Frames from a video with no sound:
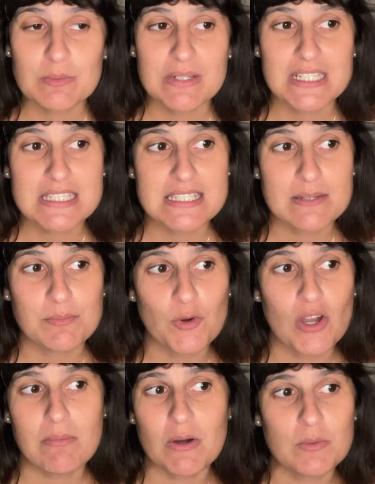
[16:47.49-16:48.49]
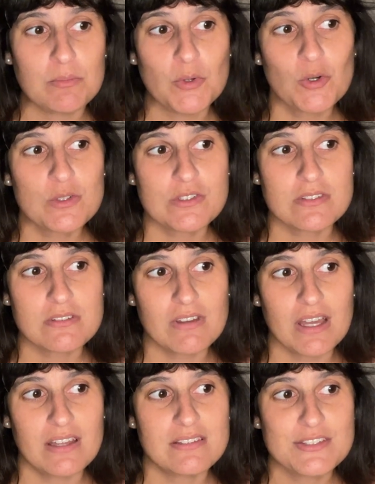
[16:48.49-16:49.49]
but it's a book about books and